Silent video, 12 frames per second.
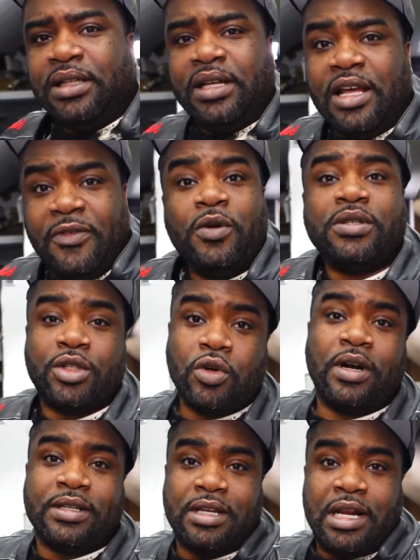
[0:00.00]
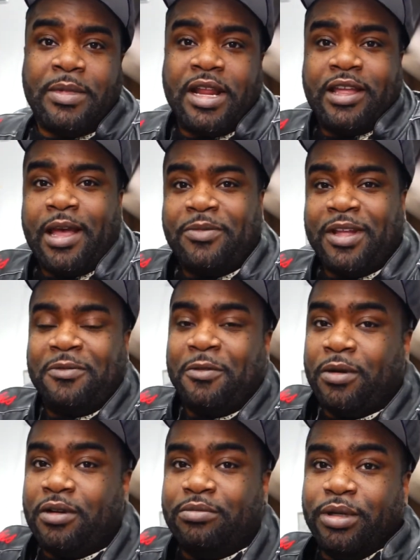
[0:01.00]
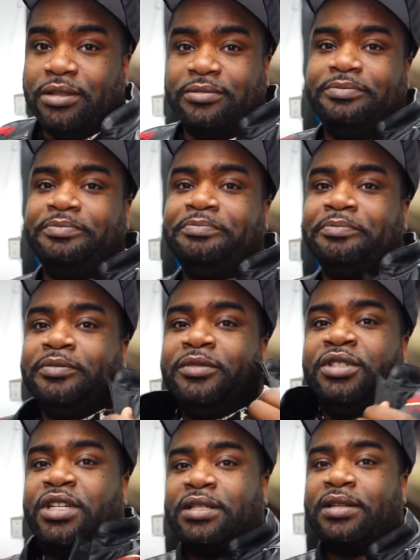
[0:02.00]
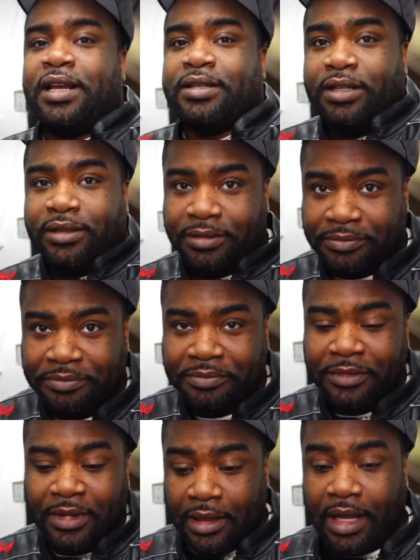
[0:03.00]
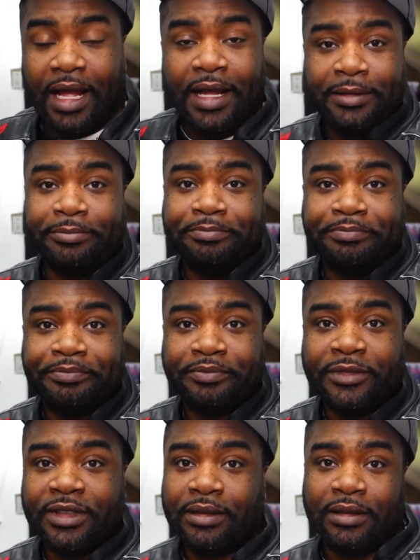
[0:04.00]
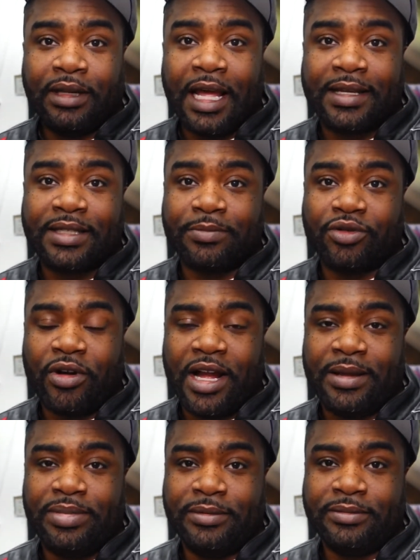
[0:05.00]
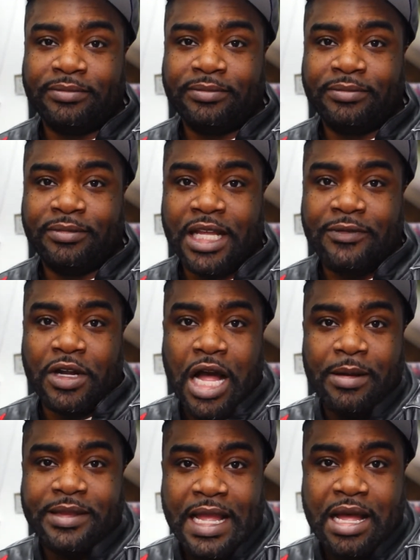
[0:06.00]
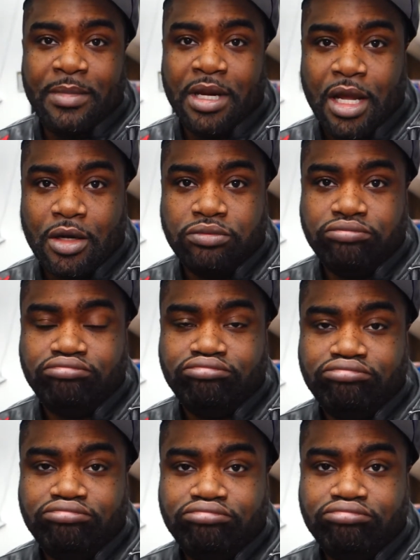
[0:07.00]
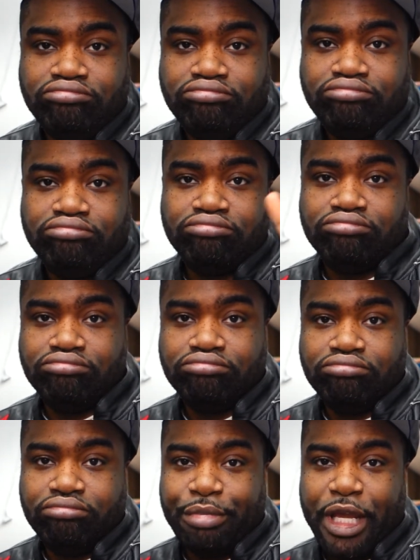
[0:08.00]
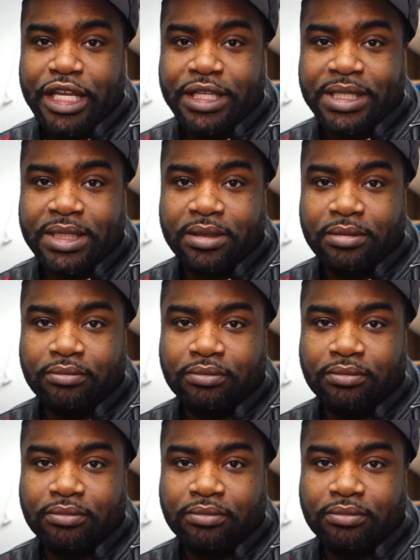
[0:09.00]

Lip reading: If it was 2XL, I might have kept it for real, but just an XL. Alright. Like, subscribe, leave a comment down below. Peace.